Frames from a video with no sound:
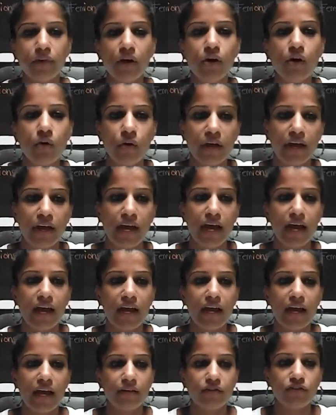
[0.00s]

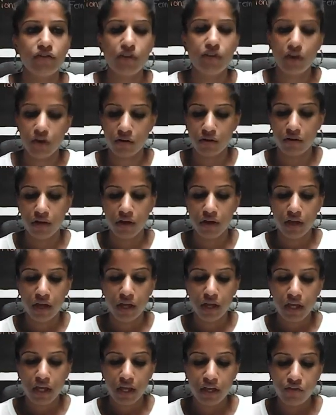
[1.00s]
Okay, so
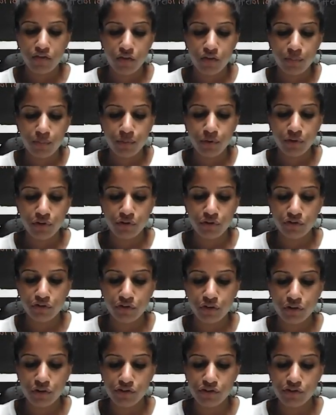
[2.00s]
if you put your
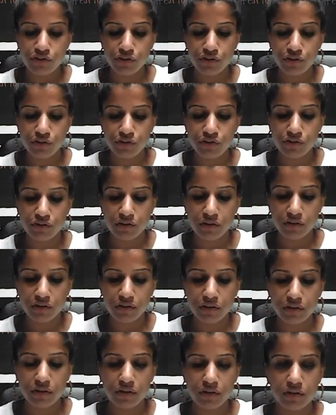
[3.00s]
solitude,
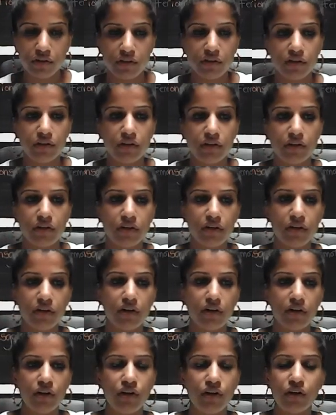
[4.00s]

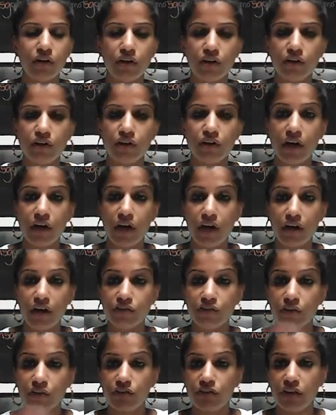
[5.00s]
you can
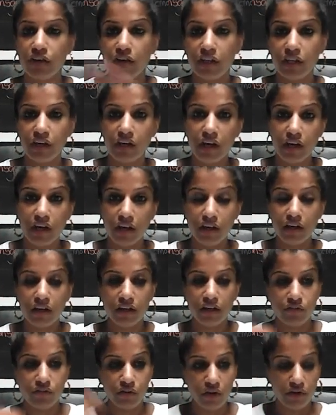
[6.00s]
associate the color
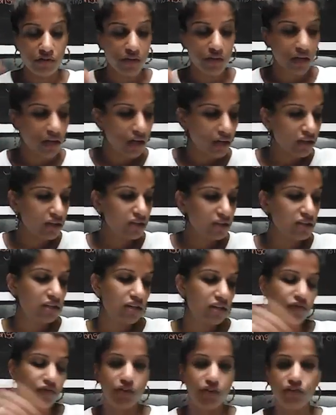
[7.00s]
if you have the colors, and
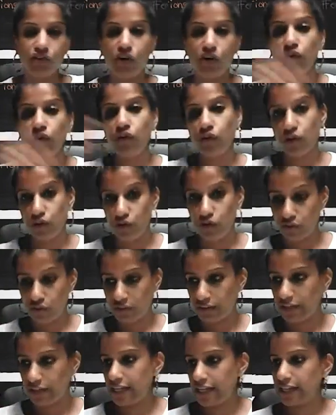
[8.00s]
if you don't, you can use
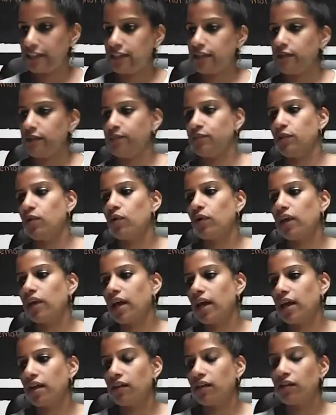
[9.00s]
the list.
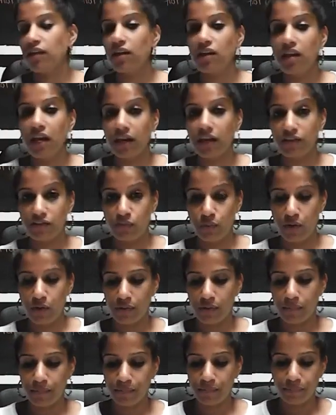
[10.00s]
Okay, the next
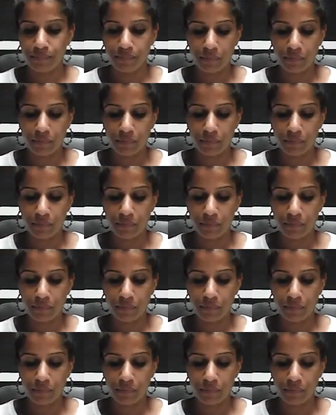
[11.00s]
one.